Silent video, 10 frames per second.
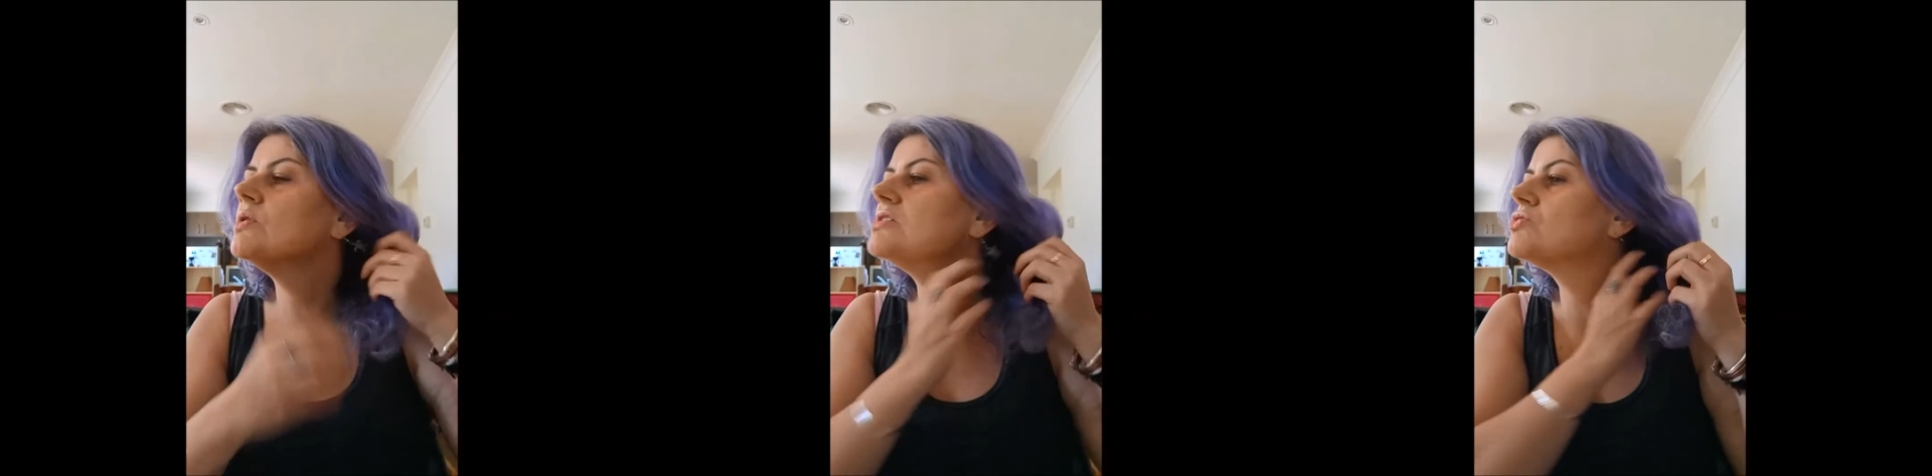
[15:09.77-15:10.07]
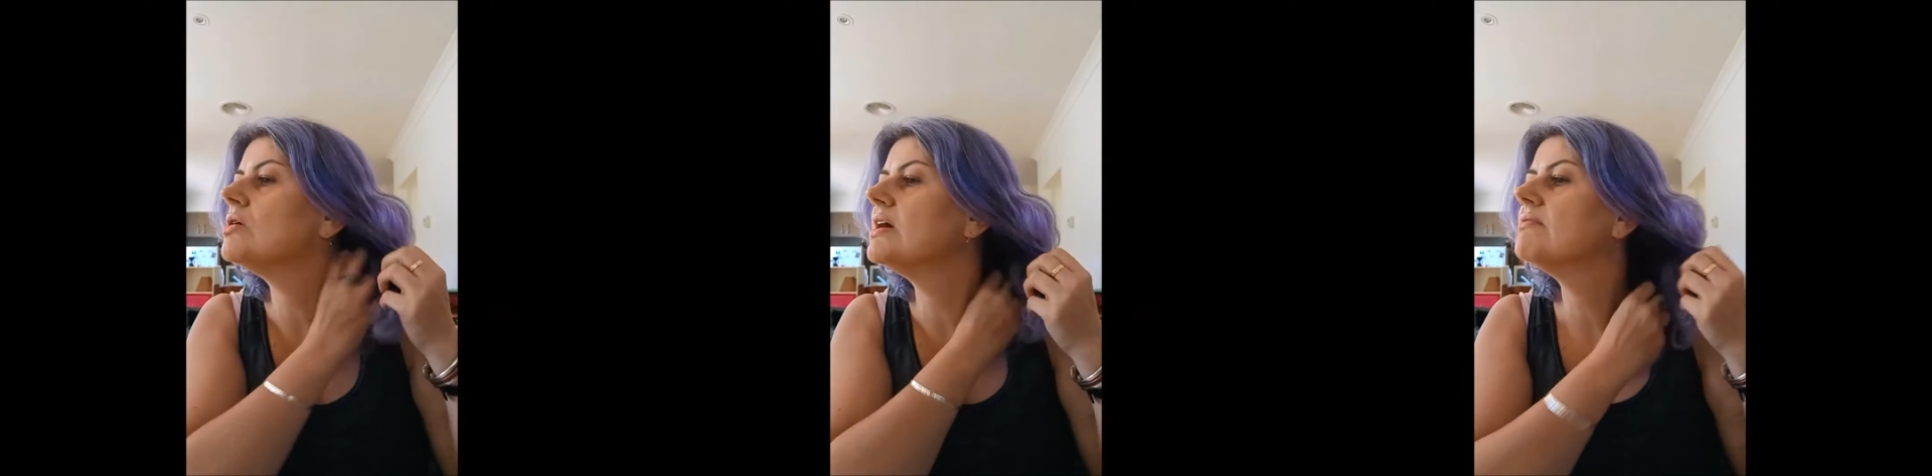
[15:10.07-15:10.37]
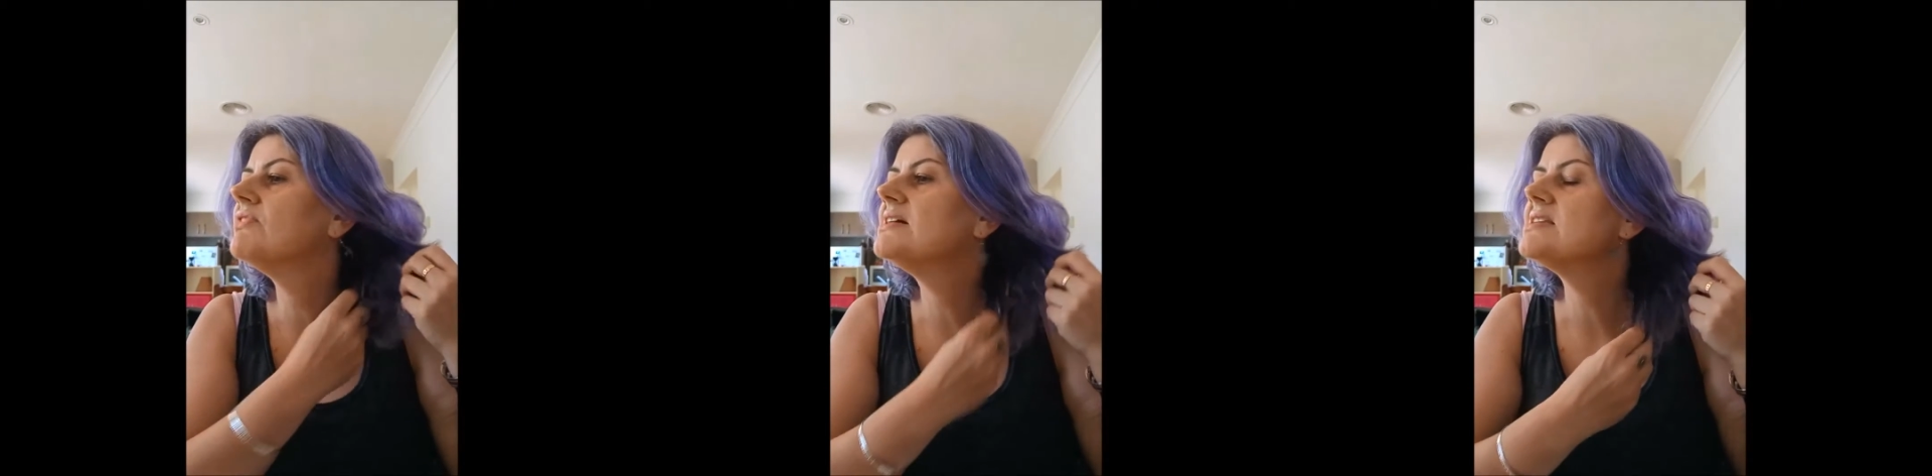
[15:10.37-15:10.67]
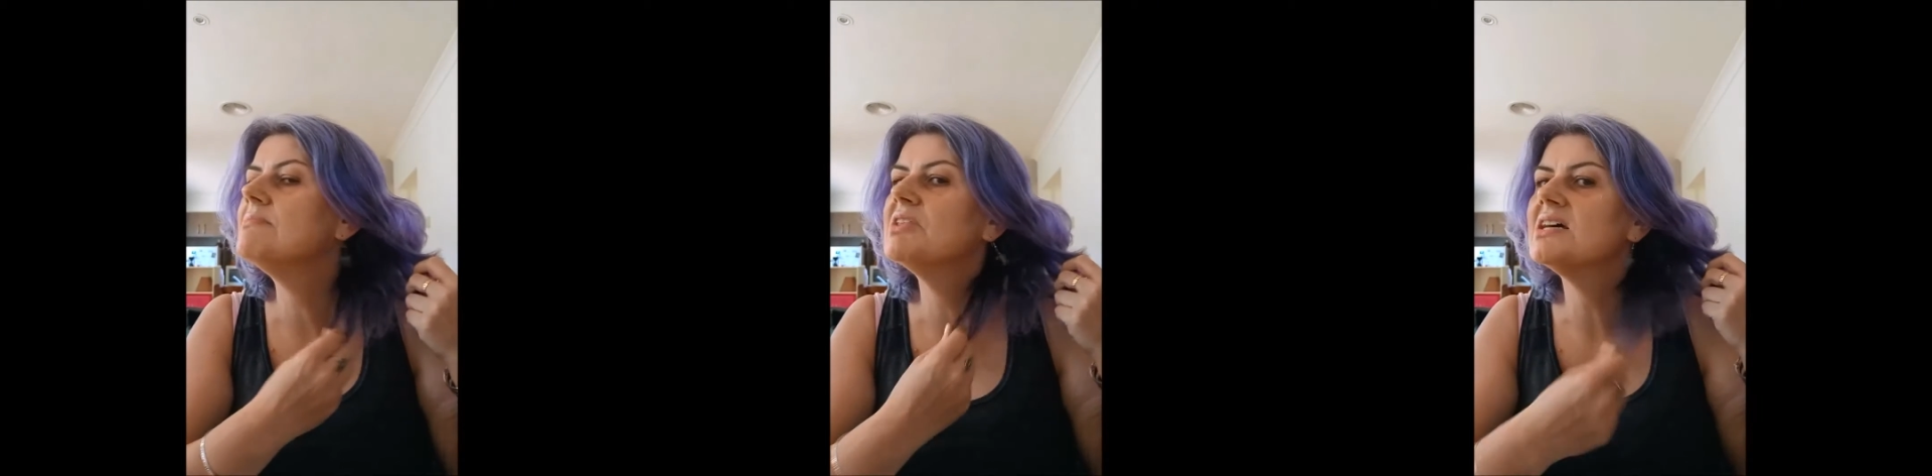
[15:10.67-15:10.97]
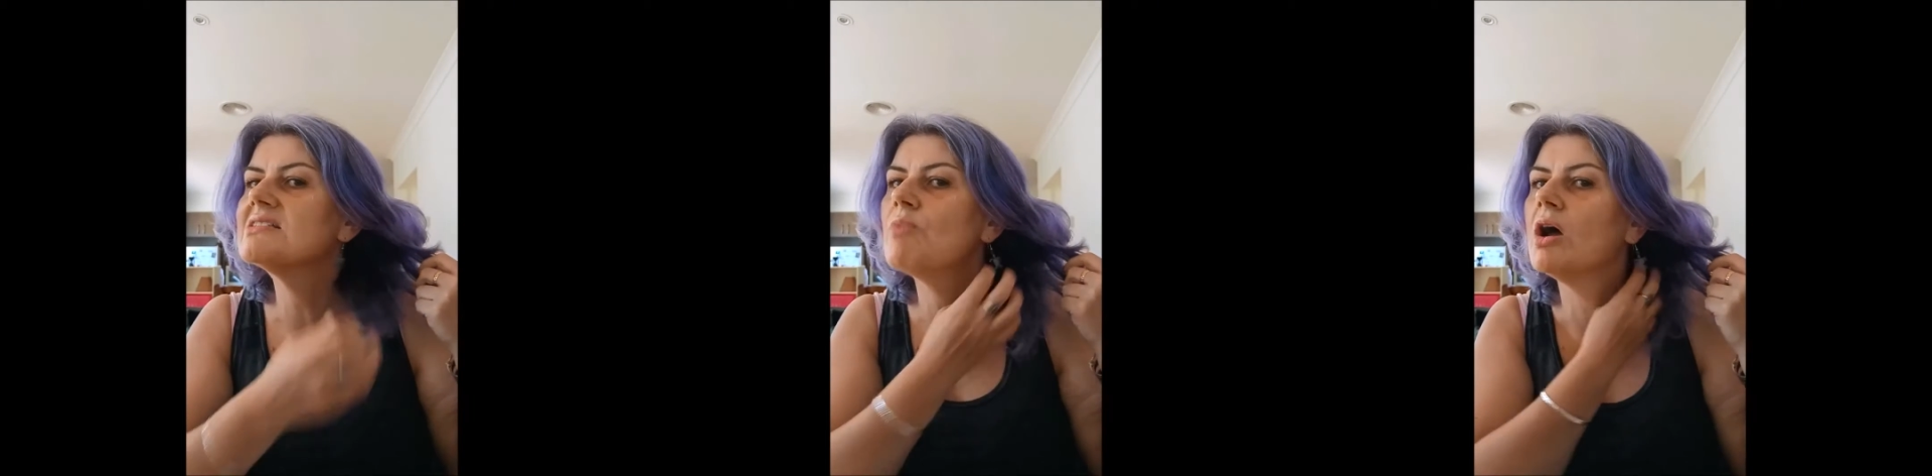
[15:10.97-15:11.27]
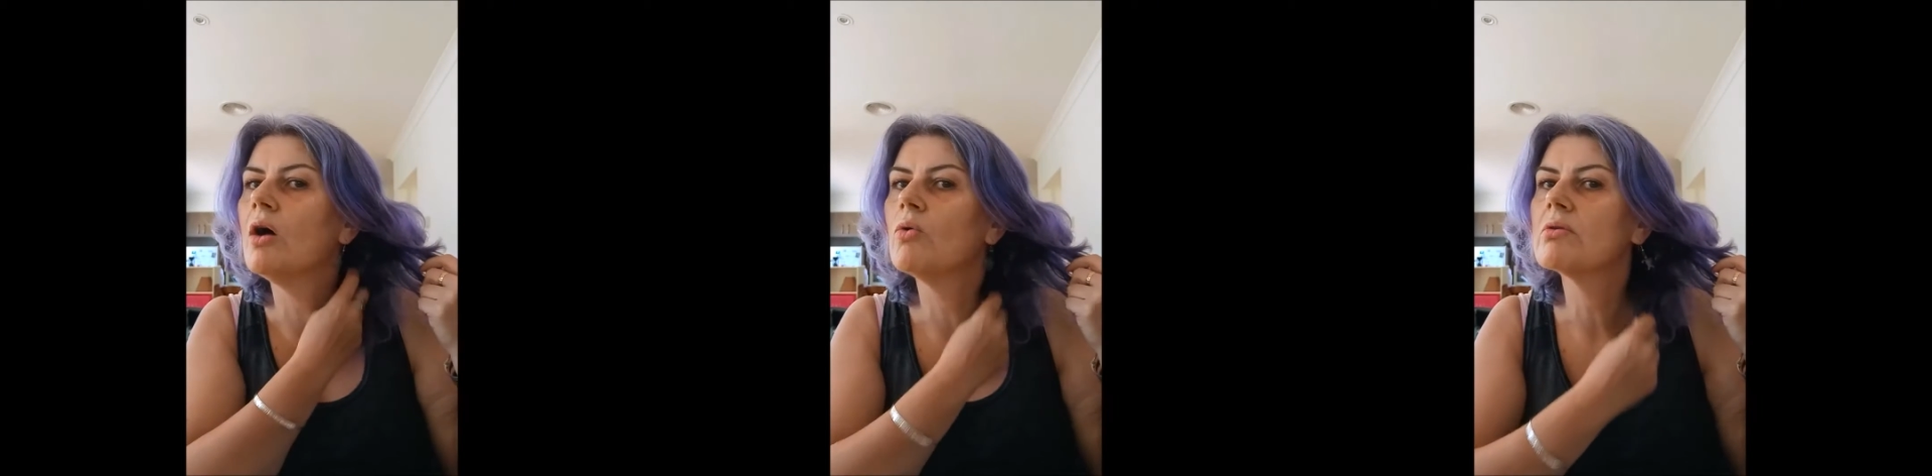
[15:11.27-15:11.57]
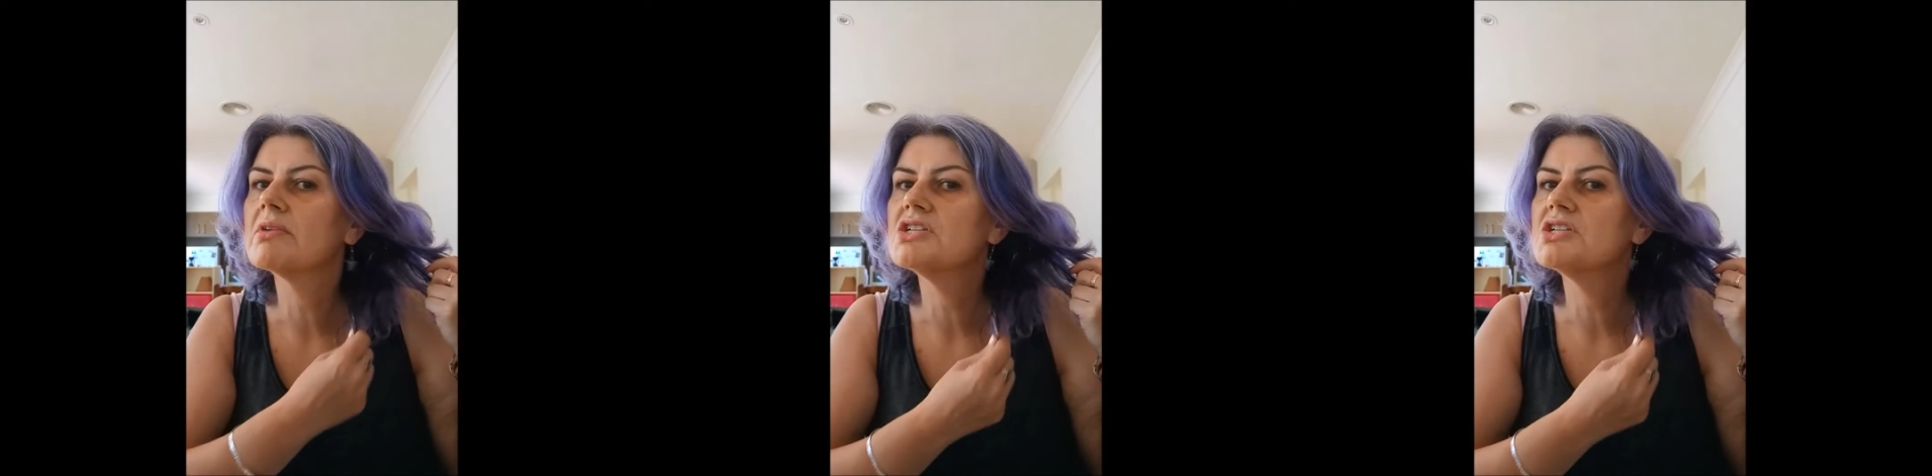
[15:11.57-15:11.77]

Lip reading: It's quite dry and fuzzy, but that's my old